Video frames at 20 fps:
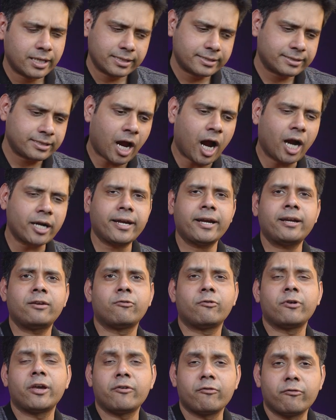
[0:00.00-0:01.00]
Start at
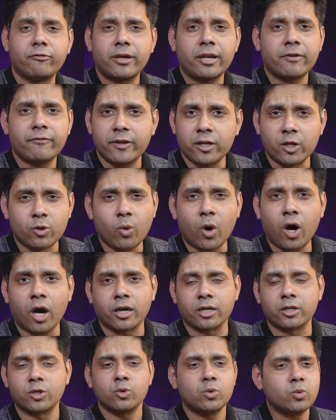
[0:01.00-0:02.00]
wherever you
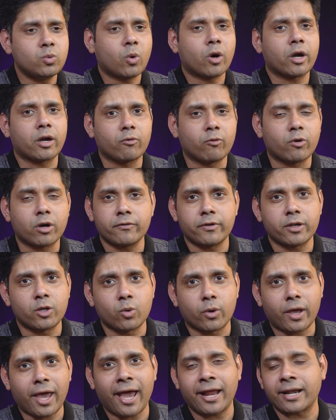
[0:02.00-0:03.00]
are, do what, whatever
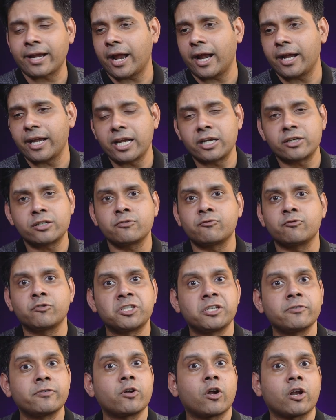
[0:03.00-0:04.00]
you can, and enter
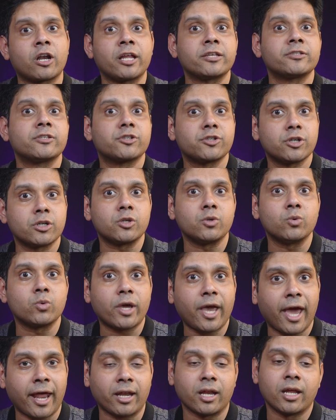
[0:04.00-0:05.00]
whichever organization you
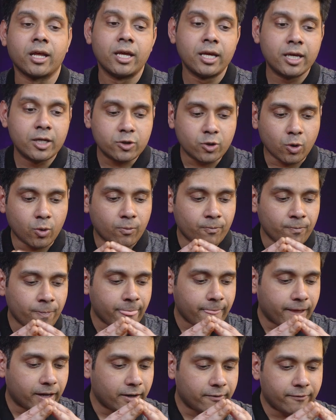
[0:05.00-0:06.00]
can. So,
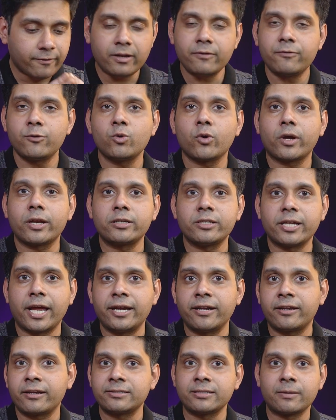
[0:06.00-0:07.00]
even if you can
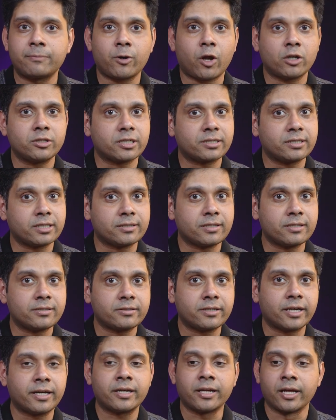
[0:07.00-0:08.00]
enter as a project
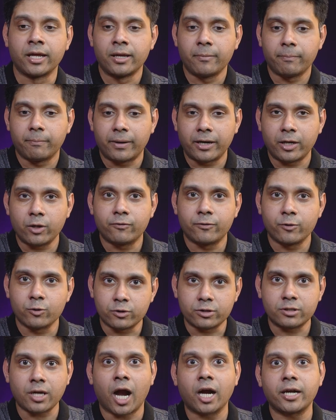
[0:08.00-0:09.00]
assistant, but if you
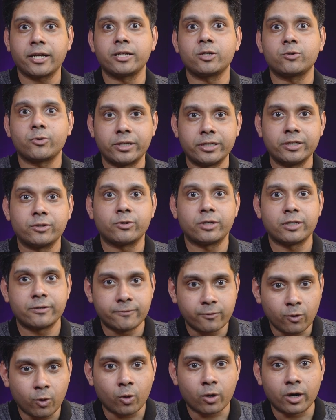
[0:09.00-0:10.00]
start in
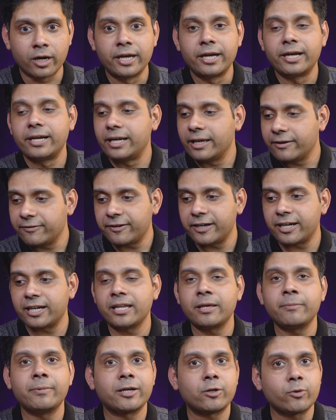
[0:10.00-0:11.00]
2024,
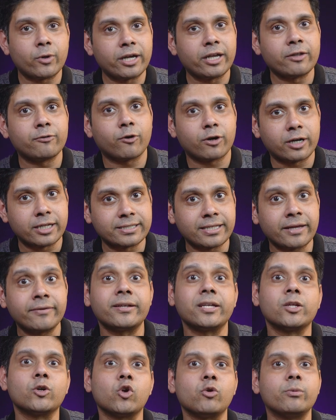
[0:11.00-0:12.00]
definitely by
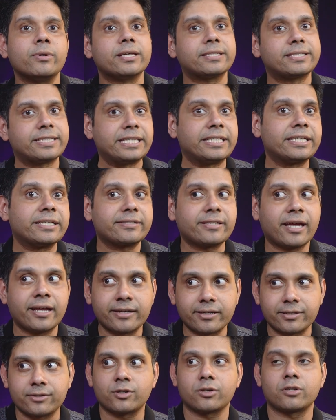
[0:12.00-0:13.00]
2047, you will be a senior
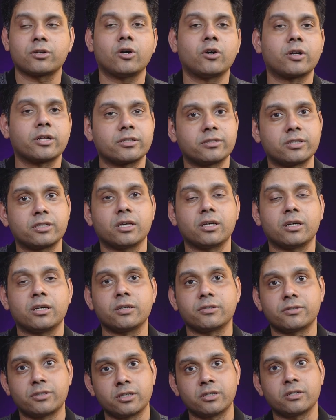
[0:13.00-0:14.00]
scientist or a
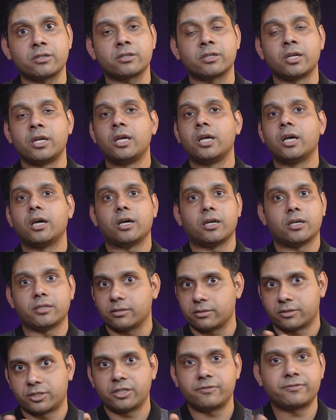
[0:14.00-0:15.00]
uh, senior
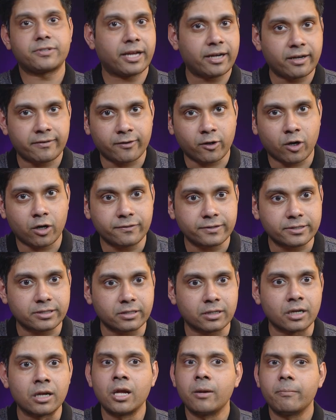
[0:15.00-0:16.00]
uh, chief scientific
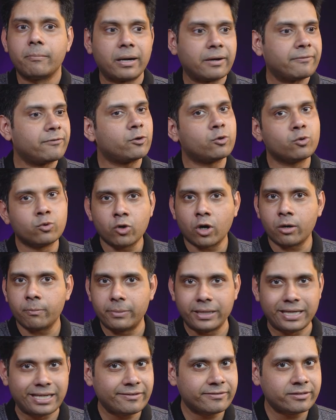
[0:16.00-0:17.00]
officer. But if you do not
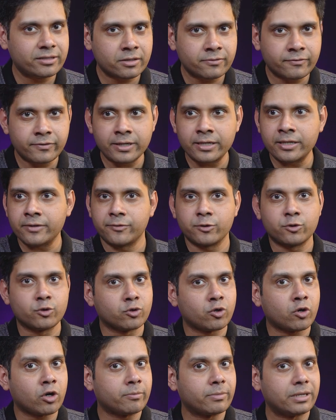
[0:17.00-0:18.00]
believe in the field, if you do
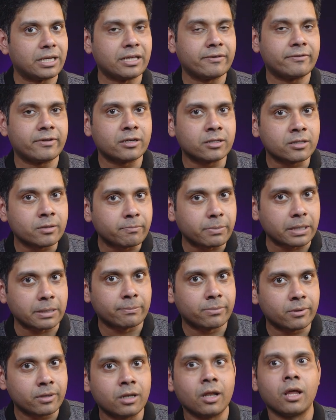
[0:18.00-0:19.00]
not believe in the
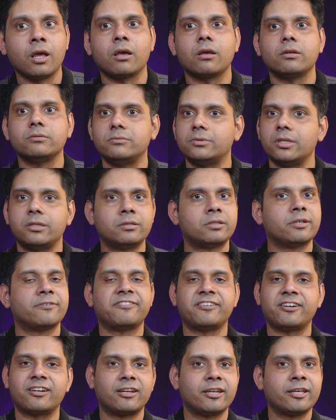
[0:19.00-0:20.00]
people, then
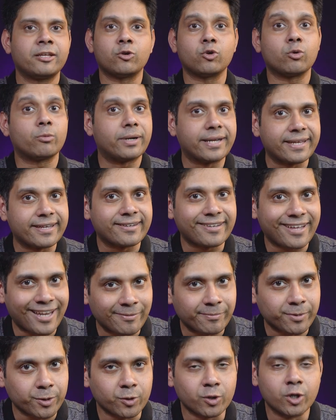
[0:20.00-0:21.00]
definitely nobody can
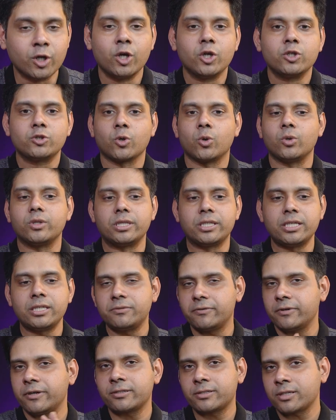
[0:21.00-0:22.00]
help you. So
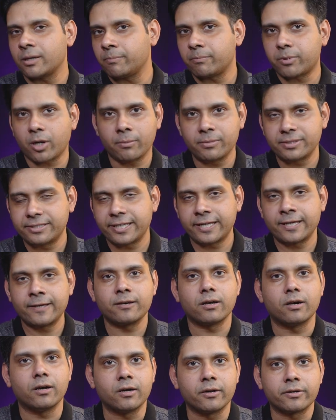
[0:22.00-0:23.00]
these were some
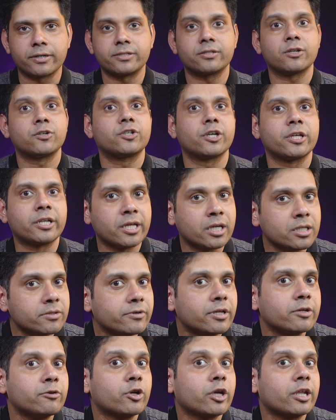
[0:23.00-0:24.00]
promising uh, research areas
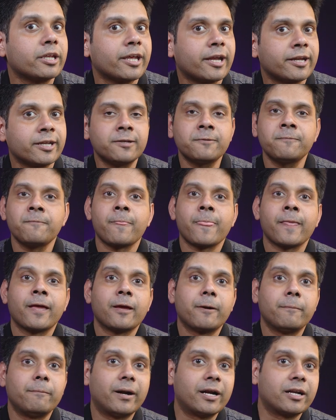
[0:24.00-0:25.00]
where you can get in,
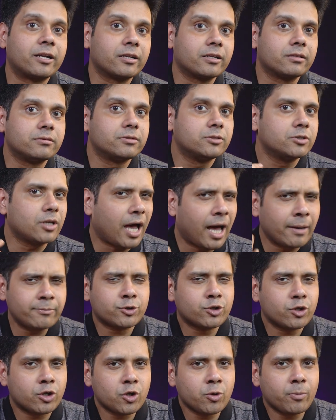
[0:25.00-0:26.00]
but I'm
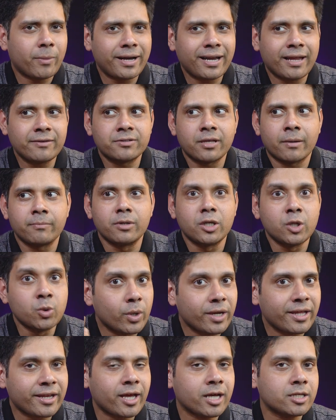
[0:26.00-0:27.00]
sure you might have some
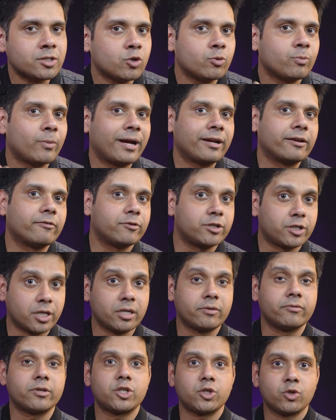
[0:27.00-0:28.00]
new areas you might which
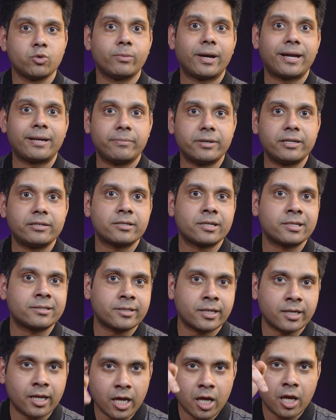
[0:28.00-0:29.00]
in which you might be
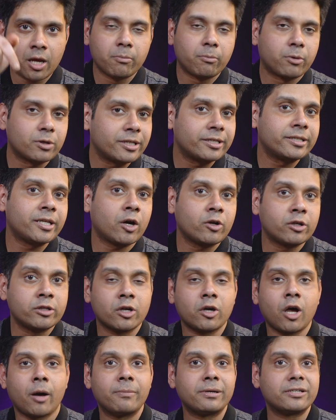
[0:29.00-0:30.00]
interested. Put that down in
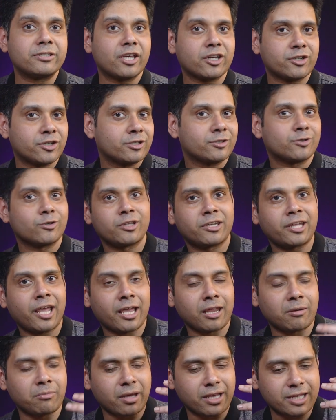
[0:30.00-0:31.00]
the comment section so that I
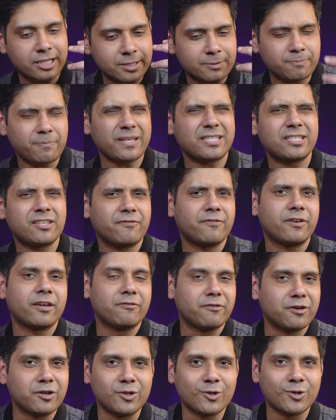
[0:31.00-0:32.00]
can make
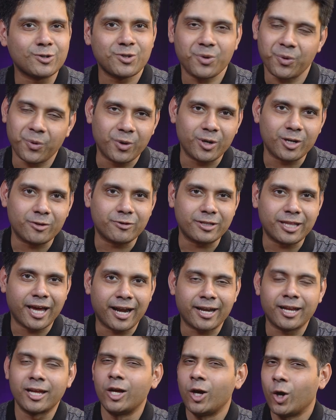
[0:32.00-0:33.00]
specific videos only for
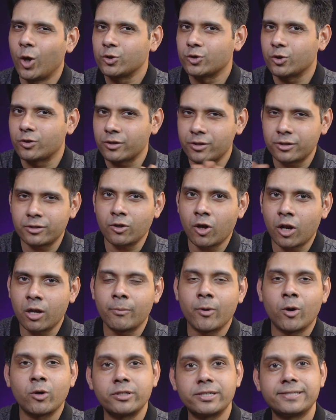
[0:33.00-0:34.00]
that. So this is all
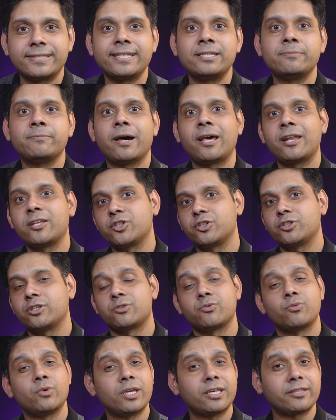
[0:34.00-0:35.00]
about disease biology
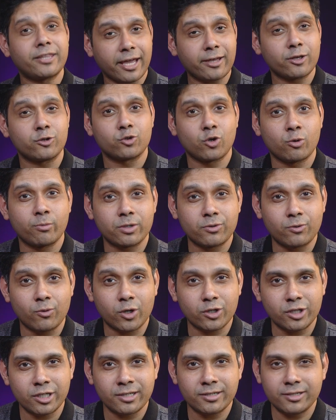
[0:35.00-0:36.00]
this week. Thank you so much for
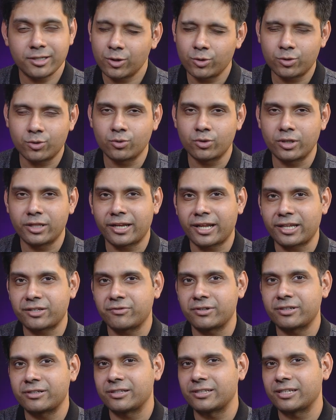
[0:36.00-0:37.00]
watching. See you soon in the
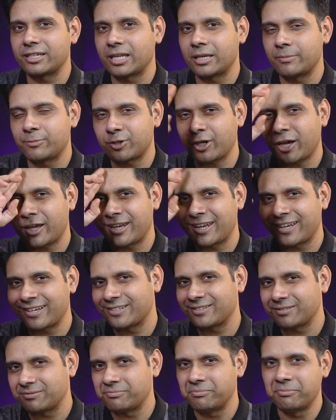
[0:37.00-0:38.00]
next one. Till then, keep shining.